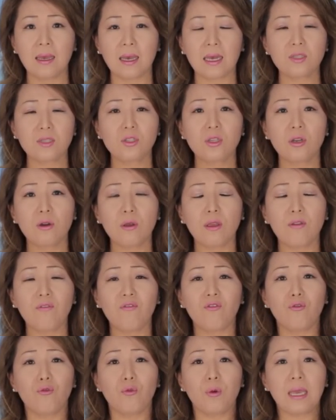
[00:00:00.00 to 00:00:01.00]
And so
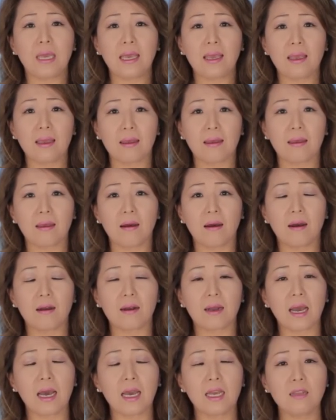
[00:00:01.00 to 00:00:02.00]
if we
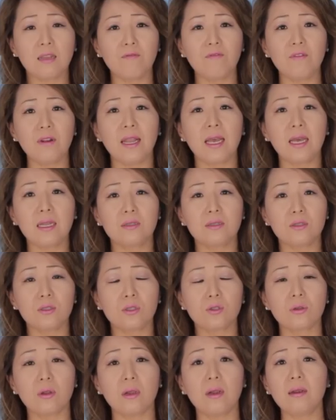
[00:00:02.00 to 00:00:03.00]
are kind of led
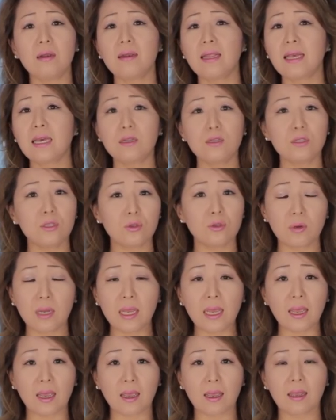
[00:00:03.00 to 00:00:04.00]

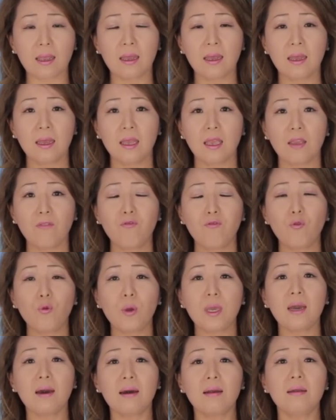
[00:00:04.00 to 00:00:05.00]
astray, if
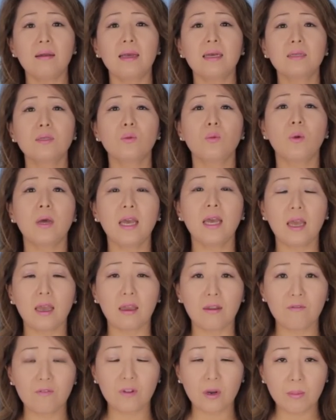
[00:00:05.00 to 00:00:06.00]
we are led
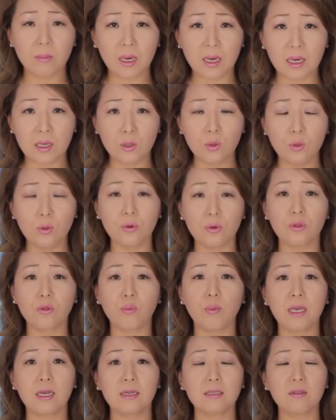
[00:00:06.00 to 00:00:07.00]
away from our
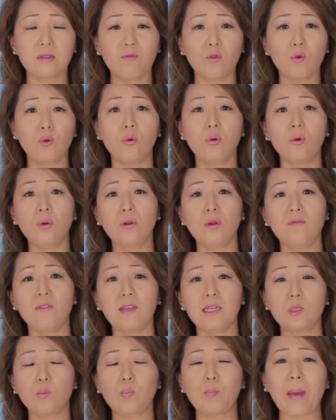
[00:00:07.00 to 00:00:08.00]
north because of all of
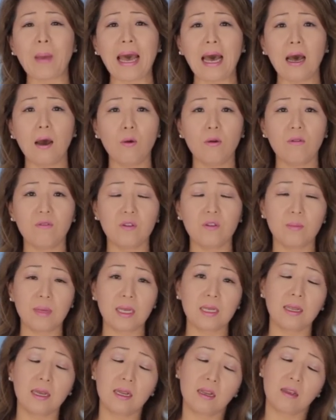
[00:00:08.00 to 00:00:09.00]
these powerful
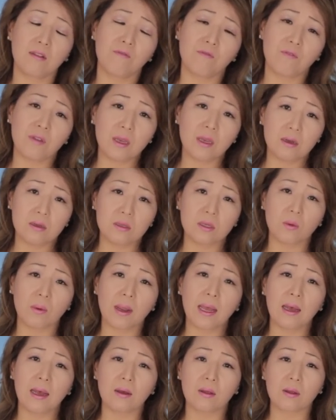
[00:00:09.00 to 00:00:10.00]
magnetic fields
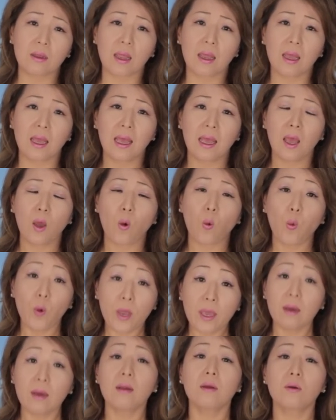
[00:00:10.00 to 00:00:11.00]
around,
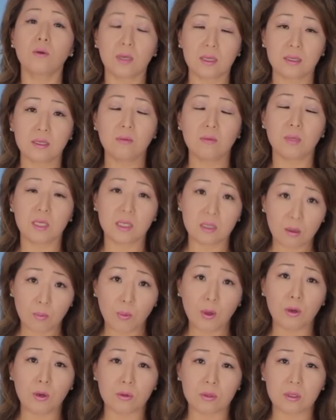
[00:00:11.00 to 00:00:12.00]
we are going to miss the
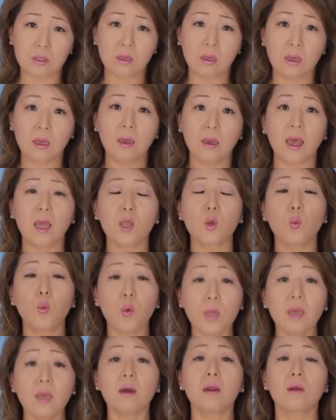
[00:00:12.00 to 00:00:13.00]
boat. And
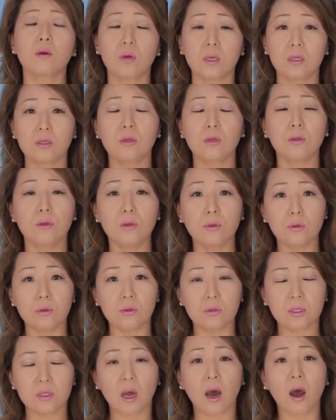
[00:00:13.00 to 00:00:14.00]
we are going to
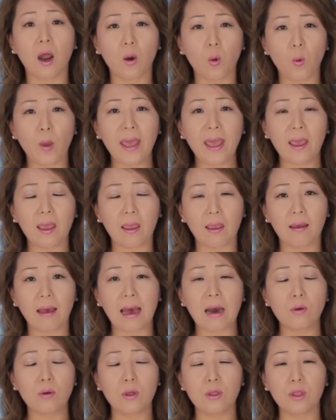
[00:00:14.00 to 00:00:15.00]
lose our way
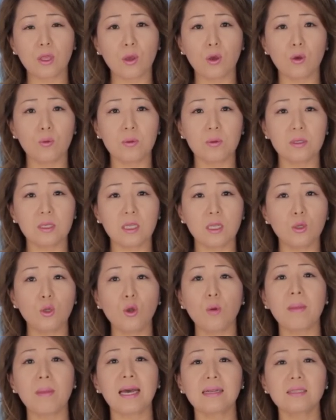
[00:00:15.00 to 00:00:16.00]
out on the open sea,
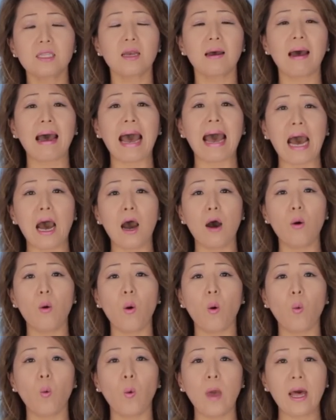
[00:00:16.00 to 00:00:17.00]
no matter
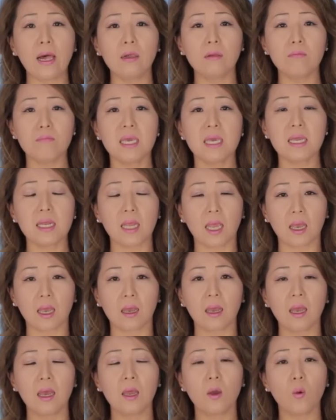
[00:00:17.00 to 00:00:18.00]
how
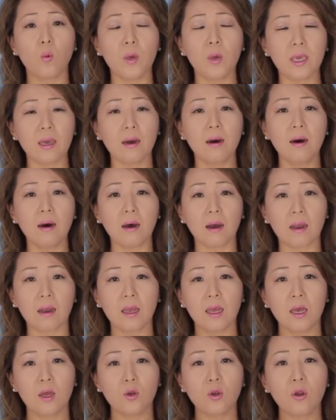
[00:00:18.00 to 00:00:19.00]
well-meaning we are,
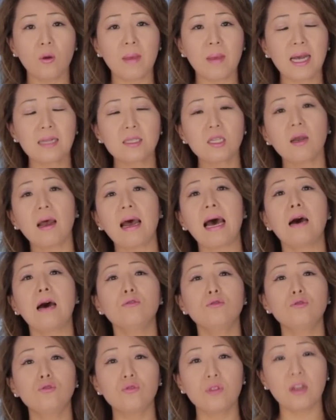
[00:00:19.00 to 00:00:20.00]
no matter
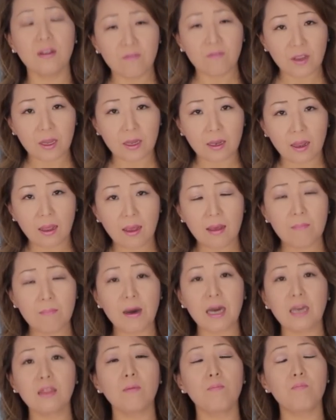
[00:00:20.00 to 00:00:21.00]
how driven
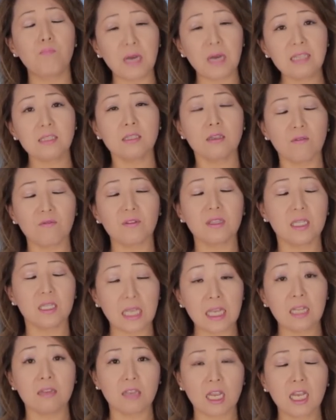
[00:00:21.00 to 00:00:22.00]
by the best of
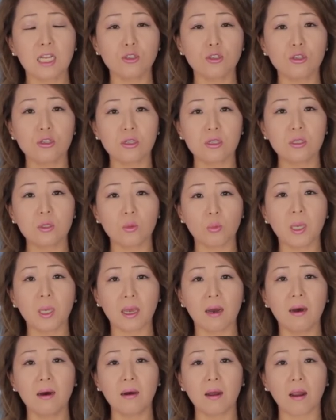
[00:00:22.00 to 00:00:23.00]
intentions
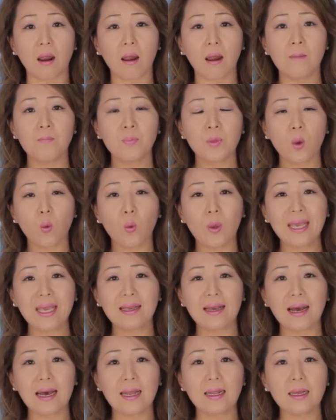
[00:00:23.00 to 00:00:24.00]
we are. We
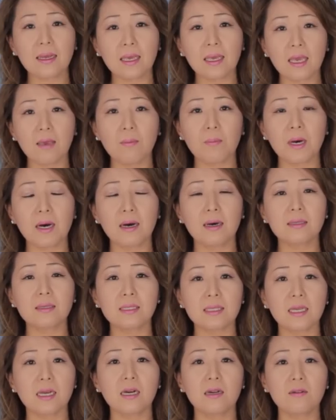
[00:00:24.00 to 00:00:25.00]
gotta keep
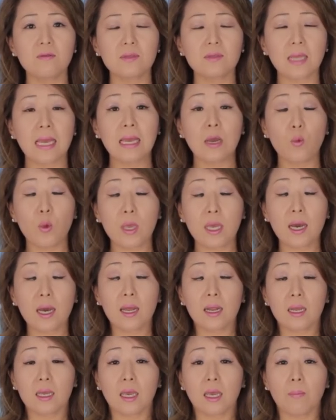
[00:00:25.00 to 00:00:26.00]
ourselves, we
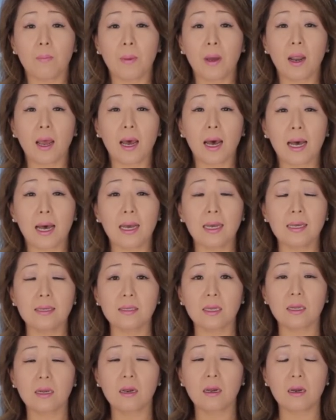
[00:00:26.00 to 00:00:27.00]
gotta keep our
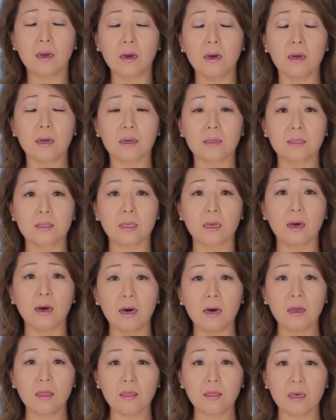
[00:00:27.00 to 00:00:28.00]
eyes and our hearts
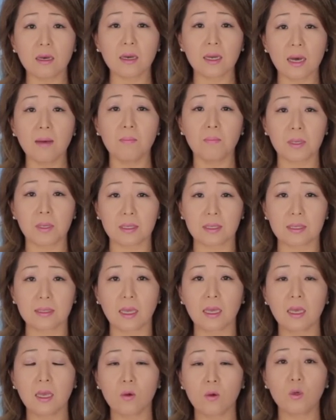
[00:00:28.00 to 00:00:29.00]
on the compass,
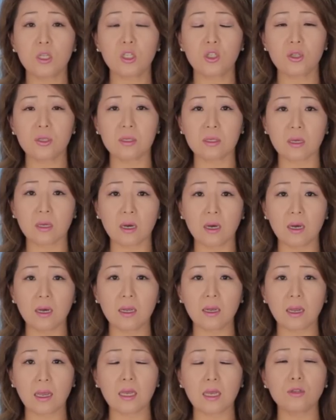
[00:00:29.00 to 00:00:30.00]
which is
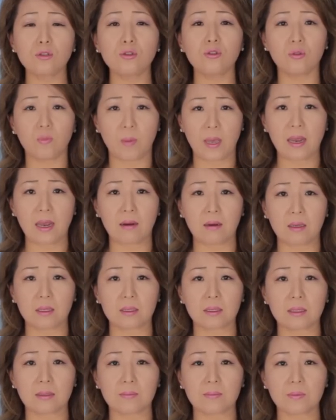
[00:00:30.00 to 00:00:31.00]
God and true
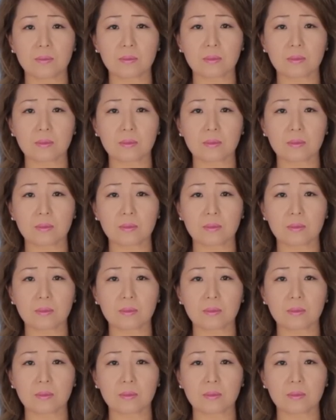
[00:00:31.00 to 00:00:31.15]
parents.